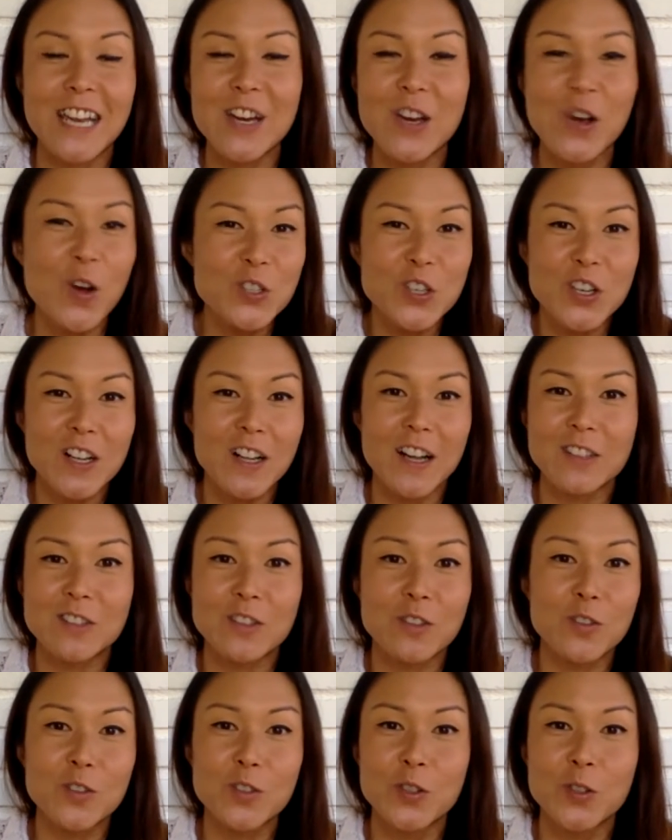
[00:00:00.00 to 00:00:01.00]
eight coaching
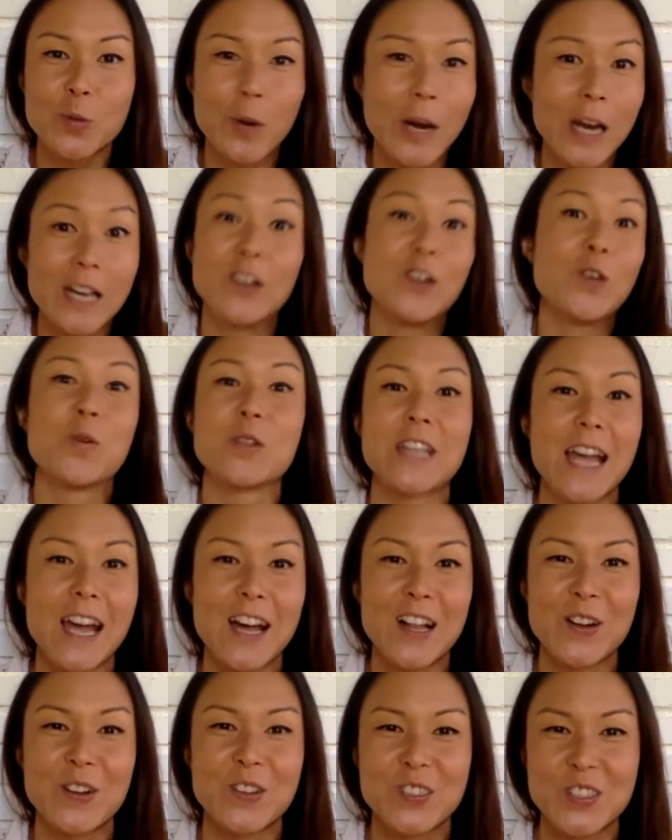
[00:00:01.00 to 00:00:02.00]
clients through when I didn't know what the
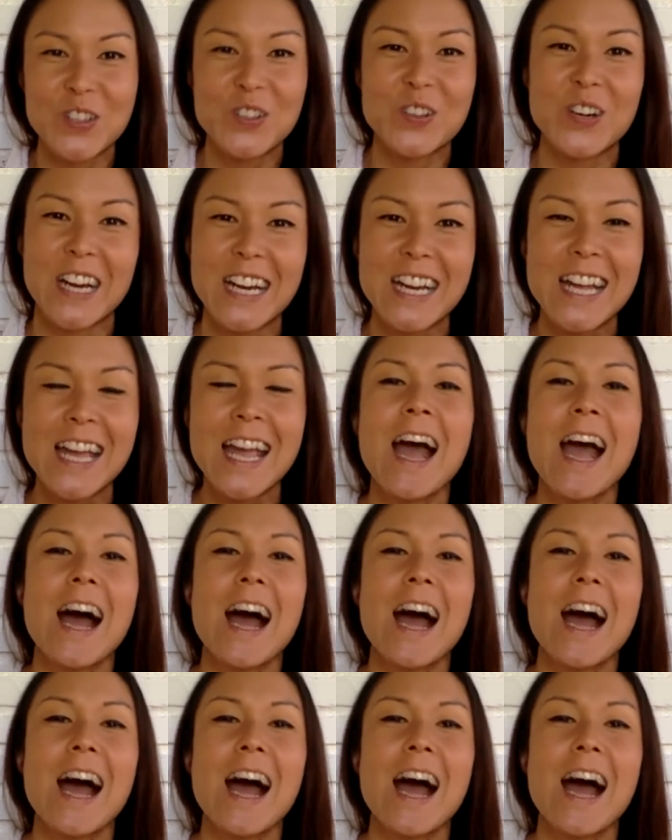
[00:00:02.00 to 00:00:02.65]
hell I was doing,